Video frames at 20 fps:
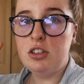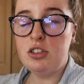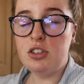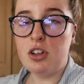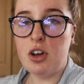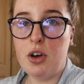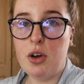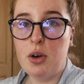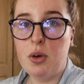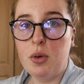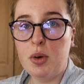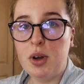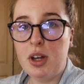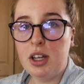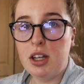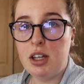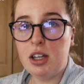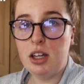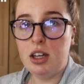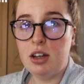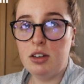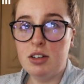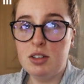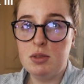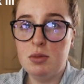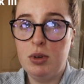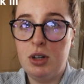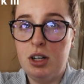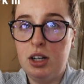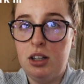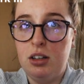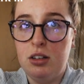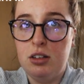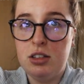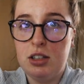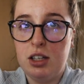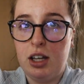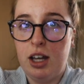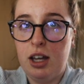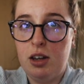So here's what it
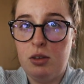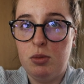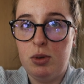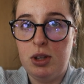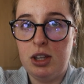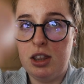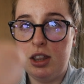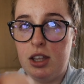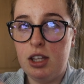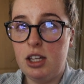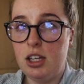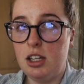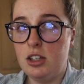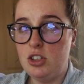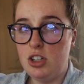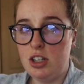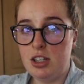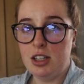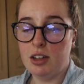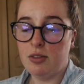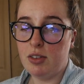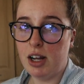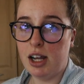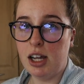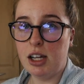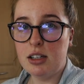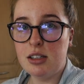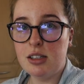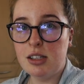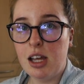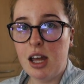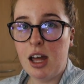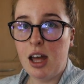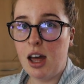looks like with the G7X.